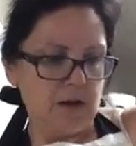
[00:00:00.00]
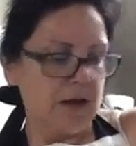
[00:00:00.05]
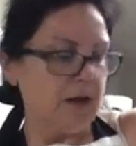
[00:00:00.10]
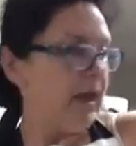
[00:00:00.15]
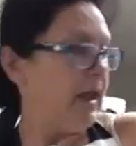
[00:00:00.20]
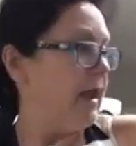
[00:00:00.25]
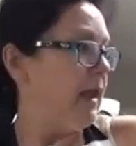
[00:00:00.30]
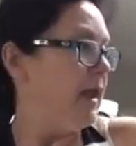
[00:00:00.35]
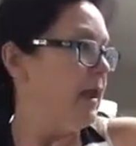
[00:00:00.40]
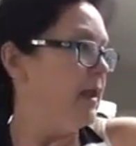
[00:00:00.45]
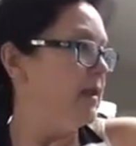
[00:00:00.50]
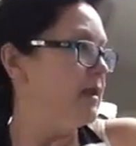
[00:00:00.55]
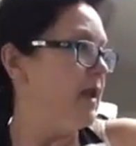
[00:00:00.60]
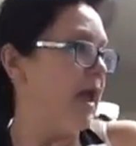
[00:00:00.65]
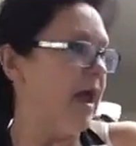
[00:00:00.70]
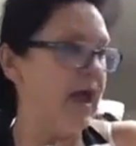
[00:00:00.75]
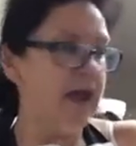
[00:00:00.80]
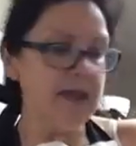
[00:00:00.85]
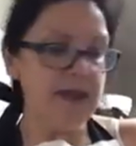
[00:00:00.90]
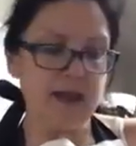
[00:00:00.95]
And
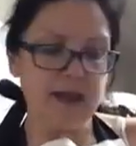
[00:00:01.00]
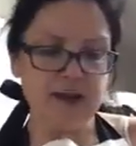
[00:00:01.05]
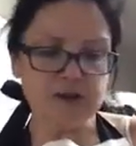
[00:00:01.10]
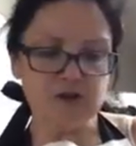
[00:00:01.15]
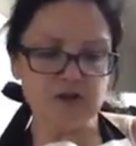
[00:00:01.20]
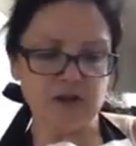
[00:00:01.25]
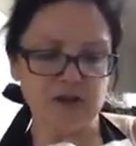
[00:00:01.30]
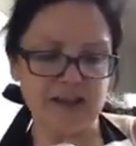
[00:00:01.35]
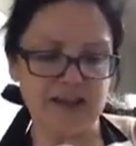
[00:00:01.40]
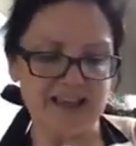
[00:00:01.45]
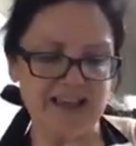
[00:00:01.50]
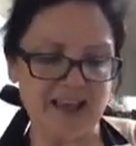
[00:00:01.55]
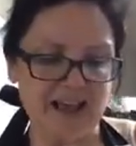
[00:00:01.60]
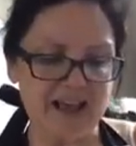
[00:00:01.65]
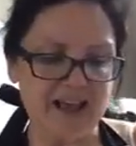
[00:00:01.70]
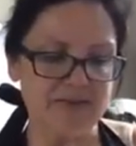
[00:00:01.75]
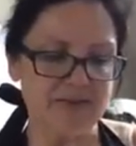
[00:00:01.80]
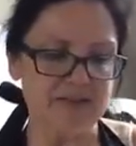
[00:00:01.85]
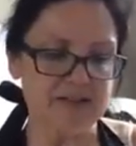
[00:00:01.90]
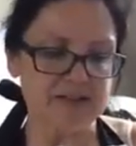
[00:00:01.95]
I actually
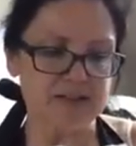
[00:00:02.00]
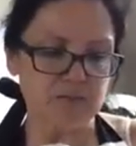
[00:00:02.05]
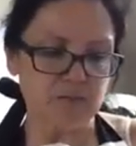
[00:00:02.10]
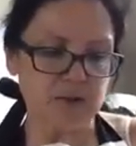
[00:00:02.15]
got this